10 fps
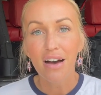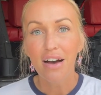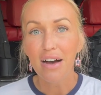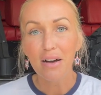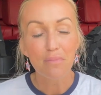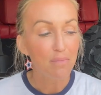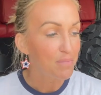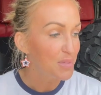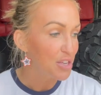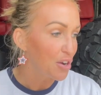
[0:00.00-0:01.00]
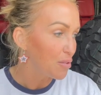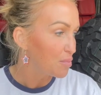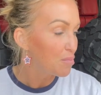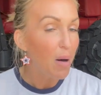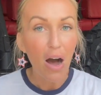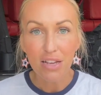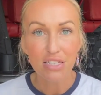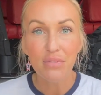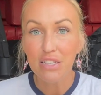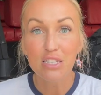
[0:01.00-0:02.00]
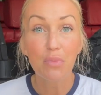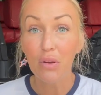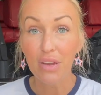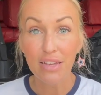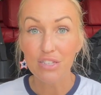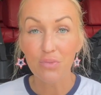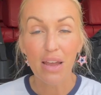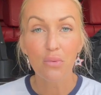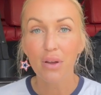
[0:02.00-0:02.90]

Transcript: positive experience, right?